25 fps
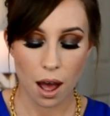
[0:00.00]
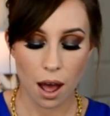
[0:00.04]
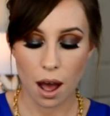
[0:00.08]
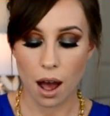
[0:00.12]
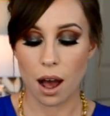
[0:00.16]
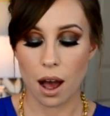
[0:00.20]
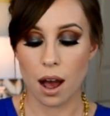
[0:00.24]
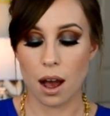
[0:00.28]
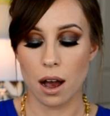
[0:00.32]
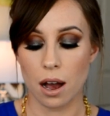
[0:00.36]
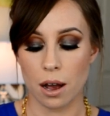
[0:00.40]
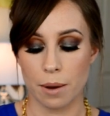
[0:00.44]

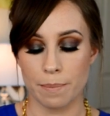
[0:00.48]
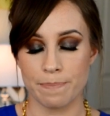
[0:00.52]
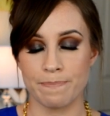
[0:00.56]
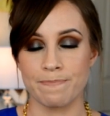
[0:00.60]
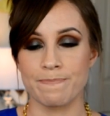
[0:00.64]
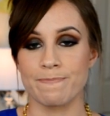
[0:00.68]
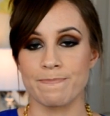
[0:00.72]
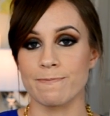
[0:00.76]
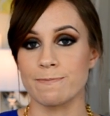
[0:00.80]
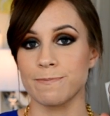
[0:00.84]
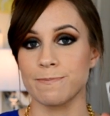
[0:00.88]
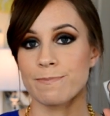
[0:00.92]

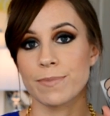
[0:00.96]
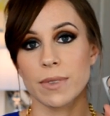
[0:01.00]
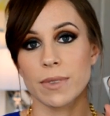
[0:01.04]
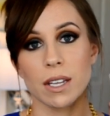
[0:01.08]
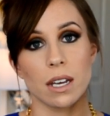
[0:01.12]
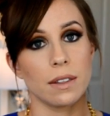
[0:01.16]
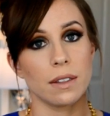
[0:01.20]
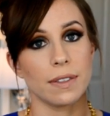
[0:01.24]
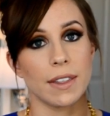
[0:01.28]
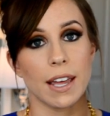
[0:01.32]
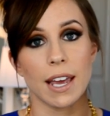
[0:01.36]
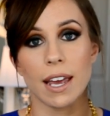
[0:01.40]
Um,
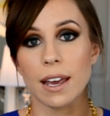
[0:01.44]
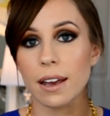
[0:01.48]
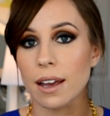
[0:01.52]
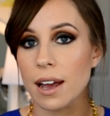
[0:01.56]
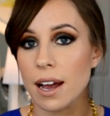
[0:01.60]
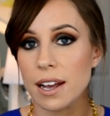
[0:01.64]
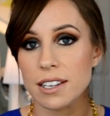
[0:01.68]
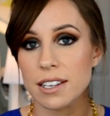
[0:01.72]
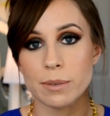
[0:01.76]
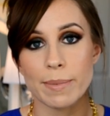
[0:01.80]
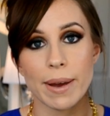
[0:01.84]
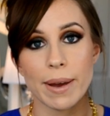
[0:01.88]
the It
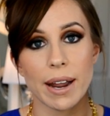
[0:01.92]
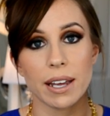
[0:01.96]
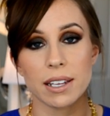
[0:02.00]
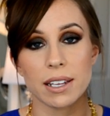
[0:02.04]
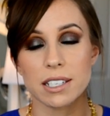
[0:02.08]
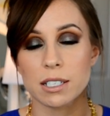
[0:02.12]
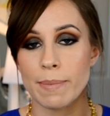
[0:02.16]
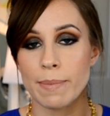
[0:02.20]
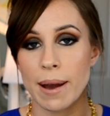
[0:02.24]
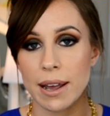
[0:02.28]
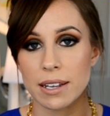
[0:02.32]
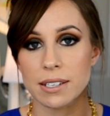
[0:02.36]

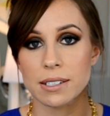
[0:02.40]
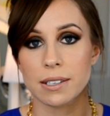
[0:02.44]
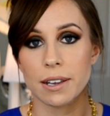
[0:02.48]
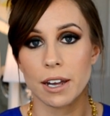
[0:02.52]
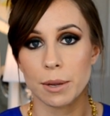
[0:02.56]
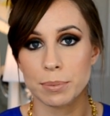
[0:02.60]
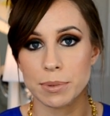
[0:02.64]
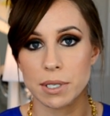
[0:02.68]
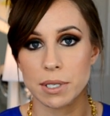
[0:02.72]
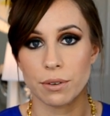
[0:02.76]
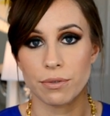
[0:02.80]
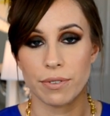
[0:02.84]
Cosmetics My
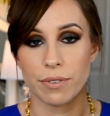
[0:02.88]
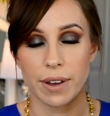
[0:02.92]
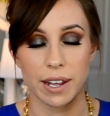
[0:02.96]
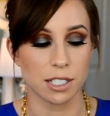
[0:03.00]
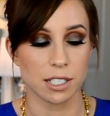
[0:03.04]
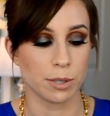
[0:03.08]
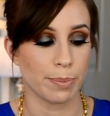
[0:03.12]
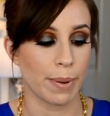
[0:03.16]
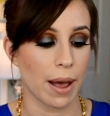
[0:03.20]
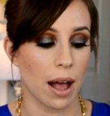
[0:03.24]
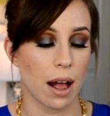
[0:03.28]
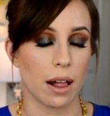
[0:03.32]
Sculpted
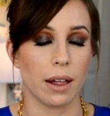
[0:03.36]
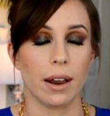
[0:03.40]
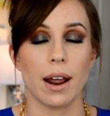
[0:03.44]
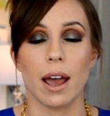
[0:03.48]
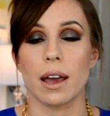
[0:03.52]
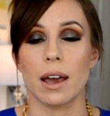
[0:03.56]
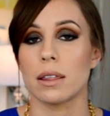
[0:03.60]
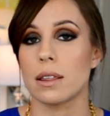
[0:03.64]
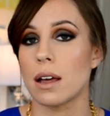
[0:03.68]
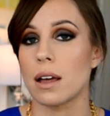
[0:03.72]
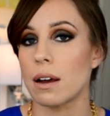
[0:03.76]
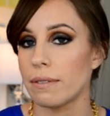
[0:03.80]
Face Palette.
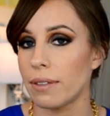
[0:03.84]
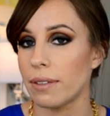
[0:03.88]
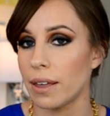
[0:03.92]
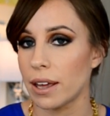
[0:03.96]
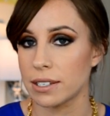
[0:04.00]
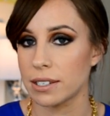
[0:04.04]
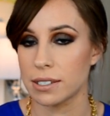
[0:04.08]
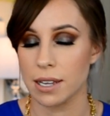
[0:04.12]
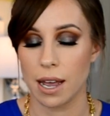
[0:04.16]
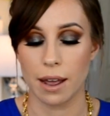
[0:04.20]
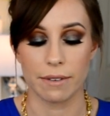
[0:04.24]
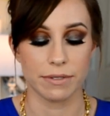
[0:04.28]
I love
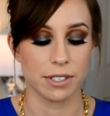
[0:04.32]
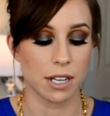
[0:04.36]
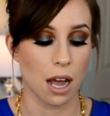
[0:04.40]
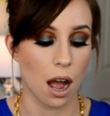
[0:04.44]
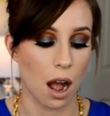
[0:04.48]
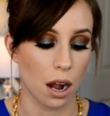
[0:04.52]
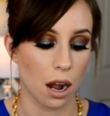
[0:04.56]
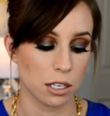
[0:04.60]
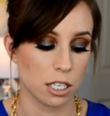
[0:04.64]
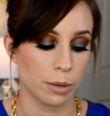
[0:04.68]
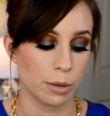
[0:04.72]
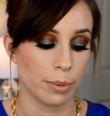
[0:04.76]
this. I've
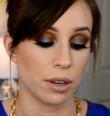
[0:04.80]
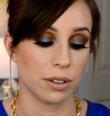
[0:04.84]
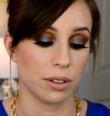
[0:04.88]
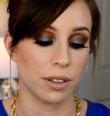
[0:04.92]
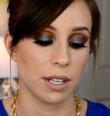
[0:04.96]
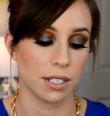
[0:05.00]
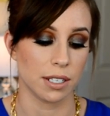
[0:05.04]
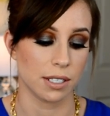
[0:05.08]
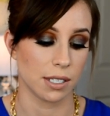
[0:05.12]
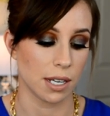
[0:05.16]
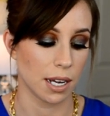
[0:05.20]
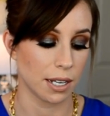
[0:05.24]
talked about
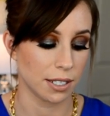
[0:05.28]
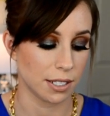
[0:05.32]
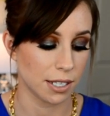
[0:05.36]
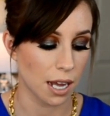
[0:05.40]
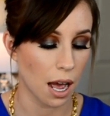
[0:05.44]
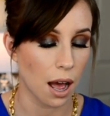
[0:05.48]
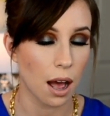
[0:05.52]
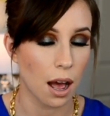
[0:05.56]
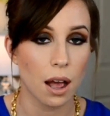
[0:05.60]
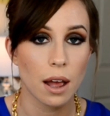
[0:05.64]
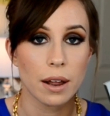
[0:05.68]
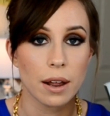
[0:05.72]
this a
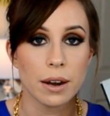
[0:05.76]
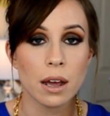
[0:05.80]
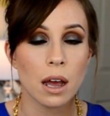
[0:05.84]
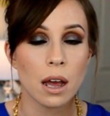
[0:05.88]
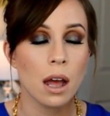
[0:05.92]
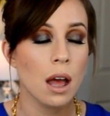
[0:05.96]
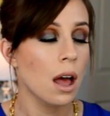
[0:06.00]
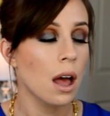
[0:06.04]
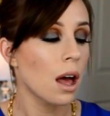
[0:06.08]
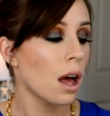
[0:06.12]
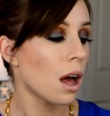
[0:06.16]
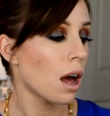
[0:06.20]
ton.
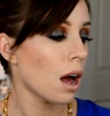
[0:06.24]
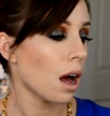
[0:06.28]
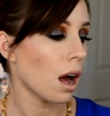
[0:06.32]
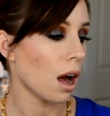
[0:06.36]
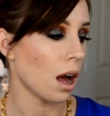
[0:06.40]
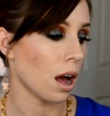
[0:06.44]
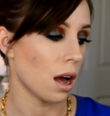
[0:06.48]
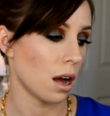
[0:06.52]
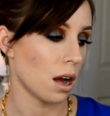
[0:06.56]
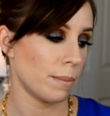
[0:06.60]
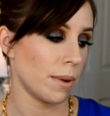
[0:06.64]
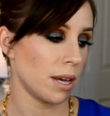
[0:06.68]

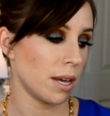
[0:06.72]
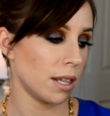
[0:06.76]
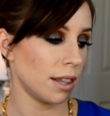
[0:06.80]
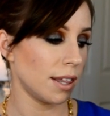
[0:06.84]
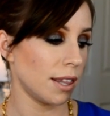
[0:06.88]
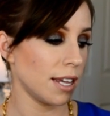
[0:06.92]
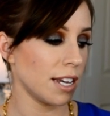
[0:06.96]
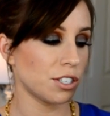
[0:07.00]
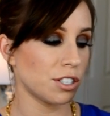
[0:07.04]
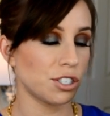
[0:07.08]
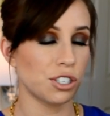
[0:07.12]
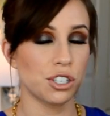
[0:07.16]
Um,
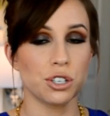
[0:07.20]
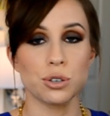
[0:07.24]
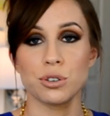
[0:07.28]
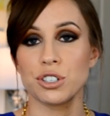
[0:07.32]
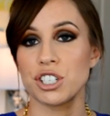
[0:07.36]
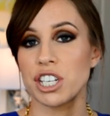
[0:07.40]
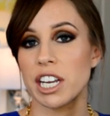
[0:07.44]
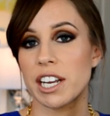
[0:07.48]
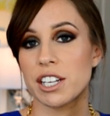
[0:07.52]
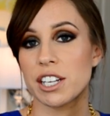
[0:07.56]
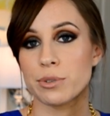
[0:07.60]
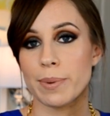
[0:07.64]
these two
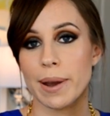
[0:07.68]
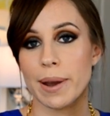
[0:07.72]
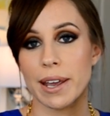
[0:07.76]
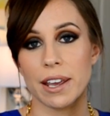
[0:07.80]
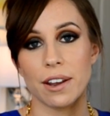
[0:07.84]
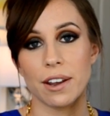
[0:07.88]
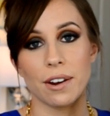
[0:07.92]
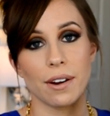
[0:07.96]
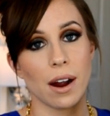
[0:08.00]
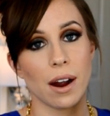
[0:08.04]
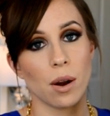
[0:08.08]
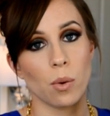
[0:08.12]
shades right
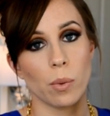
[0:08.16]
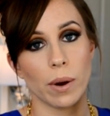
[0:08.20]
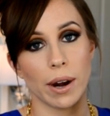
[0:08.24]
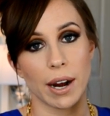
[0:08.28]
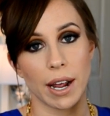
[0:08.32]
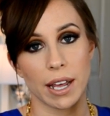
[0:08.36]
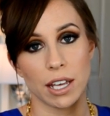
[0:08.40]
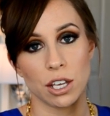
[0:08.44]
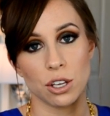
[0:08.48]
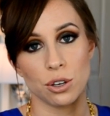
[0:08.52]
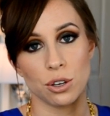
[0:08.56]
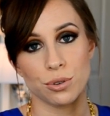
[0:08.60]
here are what
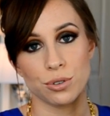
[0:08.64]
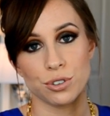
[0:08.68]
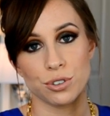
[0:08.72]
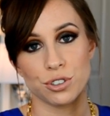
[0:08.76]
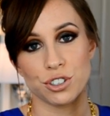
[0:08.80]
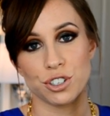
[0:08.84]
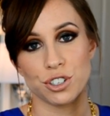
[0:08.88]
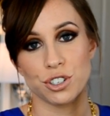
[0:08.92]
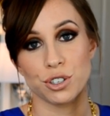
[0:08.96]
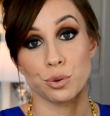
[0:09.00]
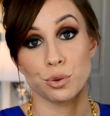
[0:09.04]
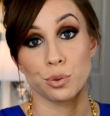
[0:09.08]
I
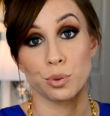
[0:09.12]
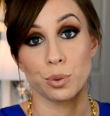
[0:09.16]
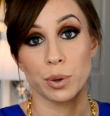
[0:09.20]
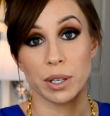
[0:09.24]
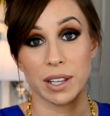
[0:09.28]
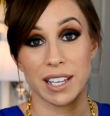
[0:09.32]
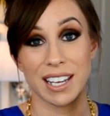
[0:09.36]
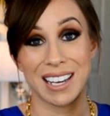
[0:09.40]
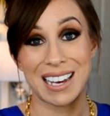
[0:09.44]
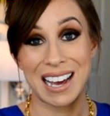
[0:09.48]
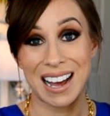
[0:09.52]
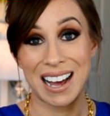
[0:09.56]
use to
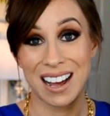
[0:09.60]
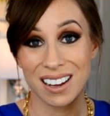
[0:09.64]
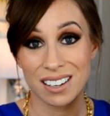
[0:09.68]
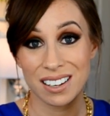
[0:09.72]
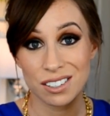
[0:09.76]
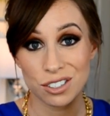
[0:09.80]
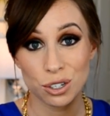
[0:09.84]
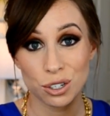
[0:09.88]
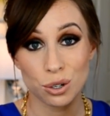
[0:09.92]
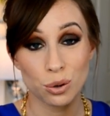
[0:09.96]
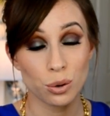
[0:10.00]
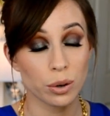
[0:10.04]
really
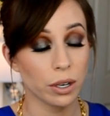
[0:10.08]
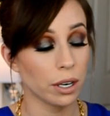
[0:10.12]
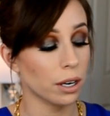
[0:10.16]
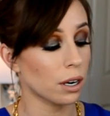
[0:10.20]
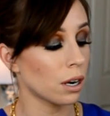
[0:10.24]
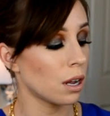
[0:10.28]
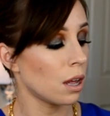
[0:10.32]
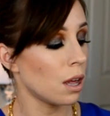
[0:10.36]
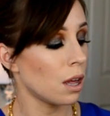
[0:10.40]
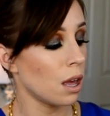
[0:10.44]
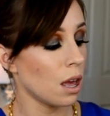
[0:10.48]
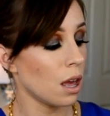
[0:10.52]
contour,